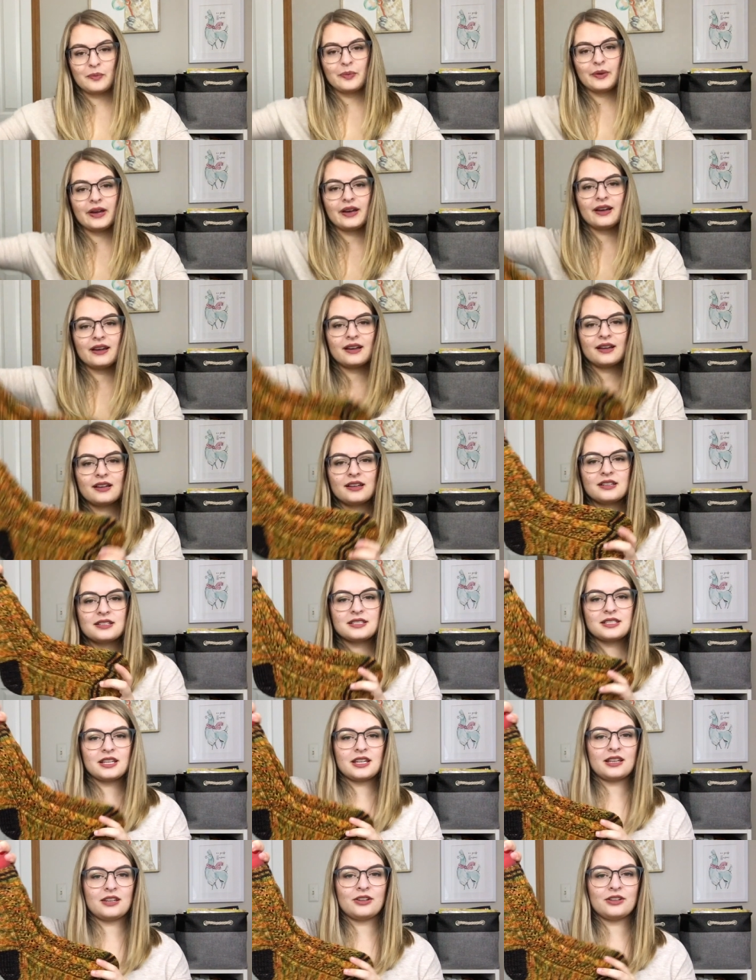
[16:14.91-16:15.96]

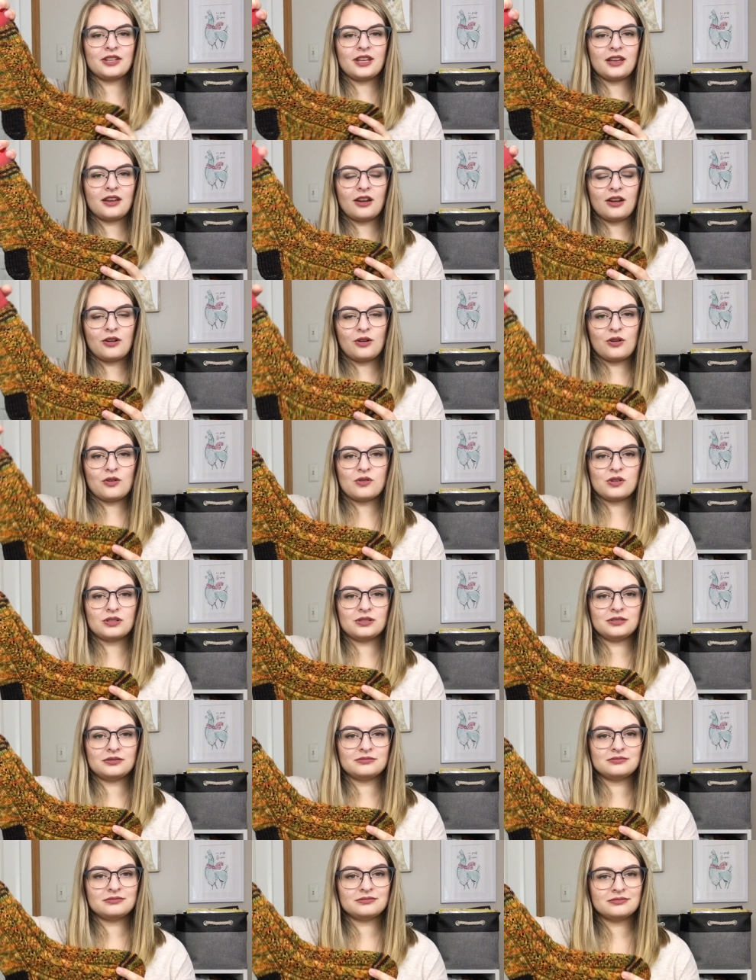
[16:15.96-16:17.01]
But here they go,
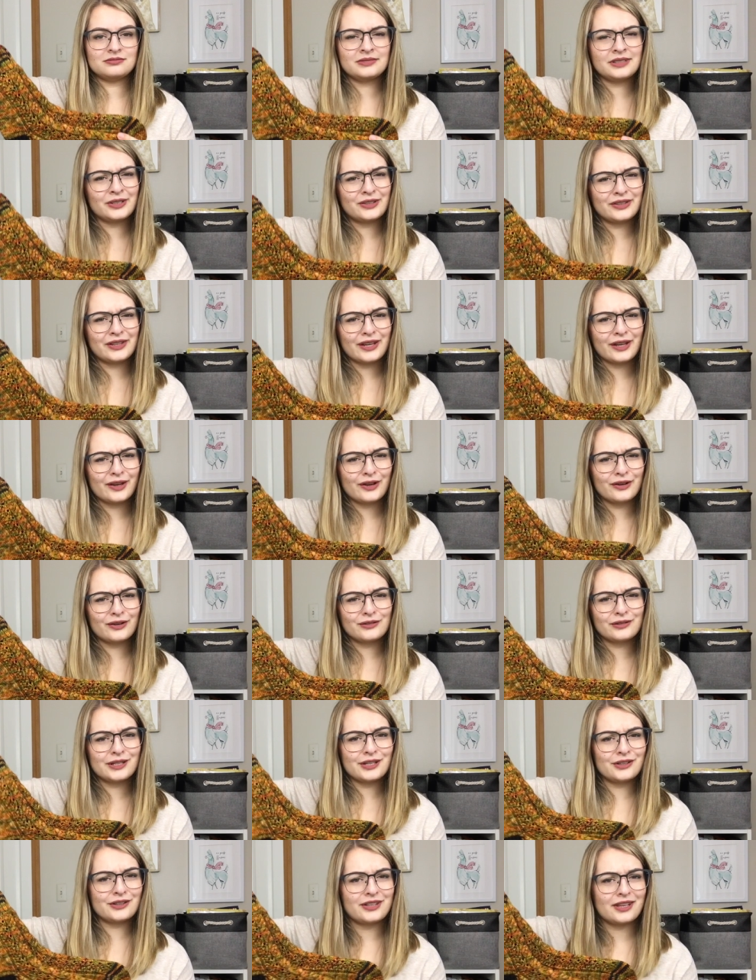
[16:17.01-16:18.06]
here they
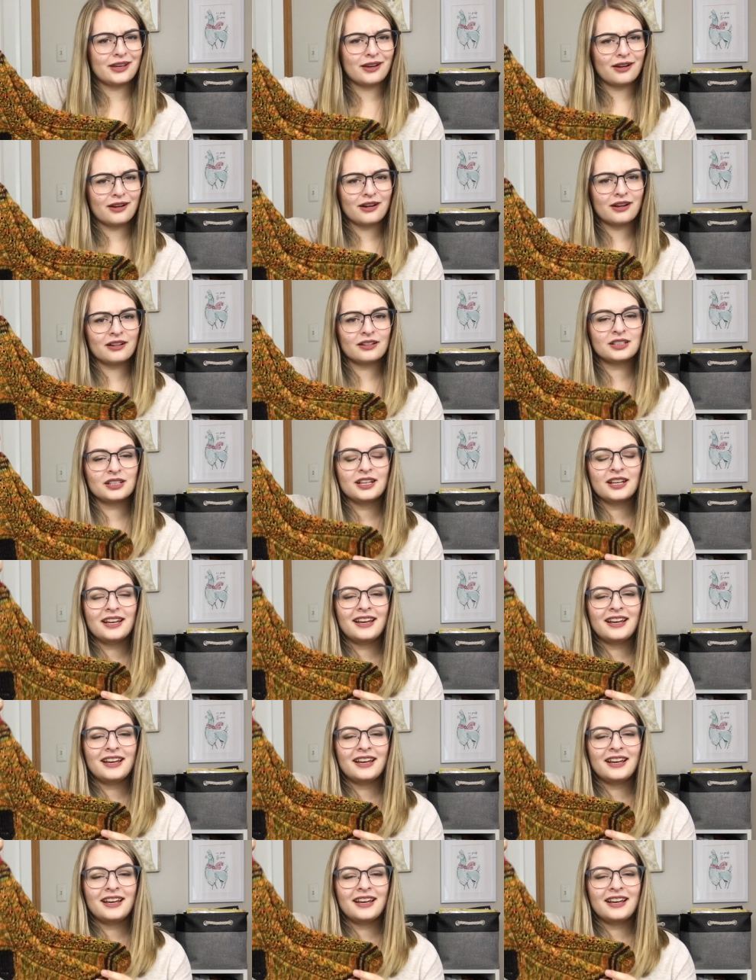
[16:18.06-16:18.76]
go, here they are.